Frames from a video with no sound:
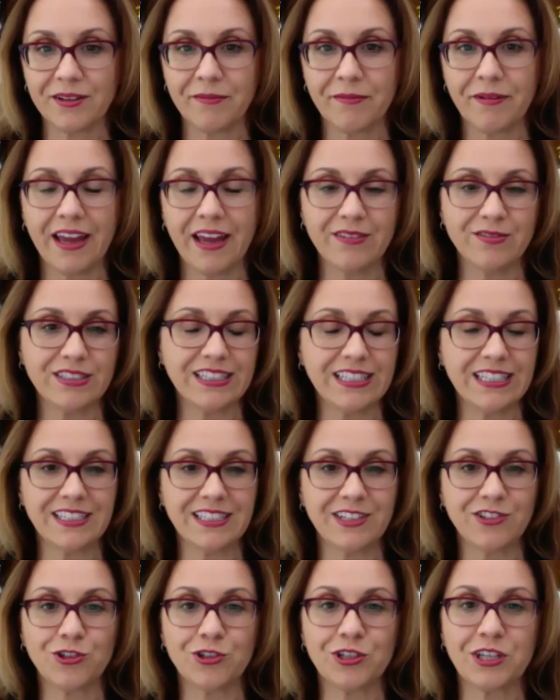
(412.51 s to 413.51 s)
Everything
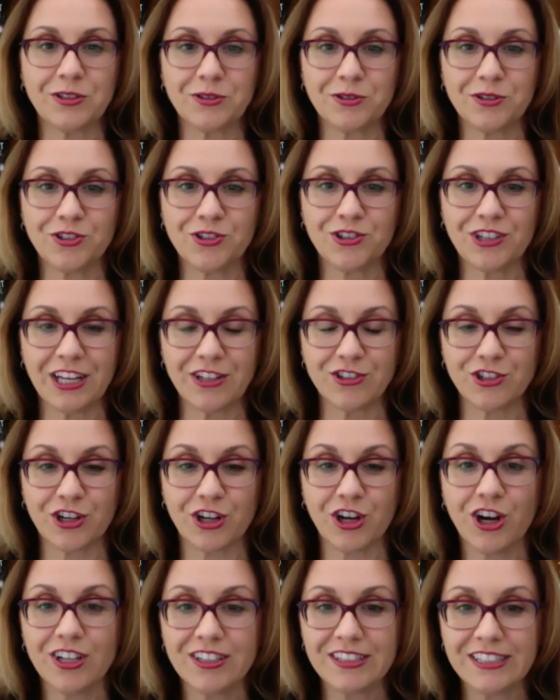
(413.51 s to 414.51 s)
that you can do to get your
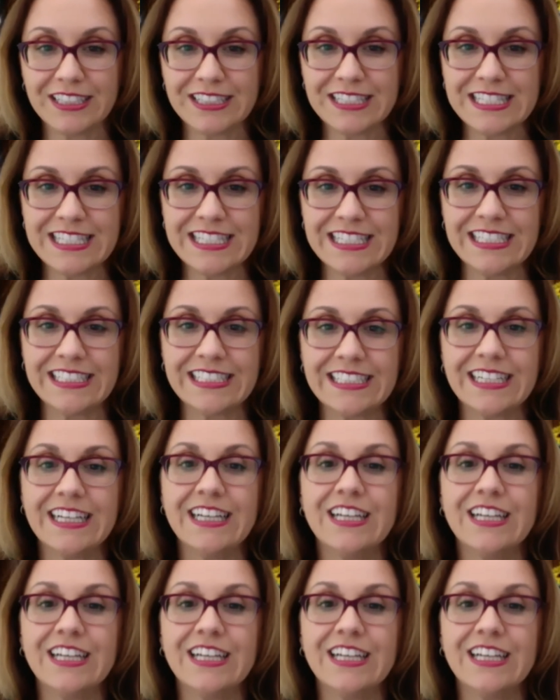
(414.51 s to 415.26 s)
content seen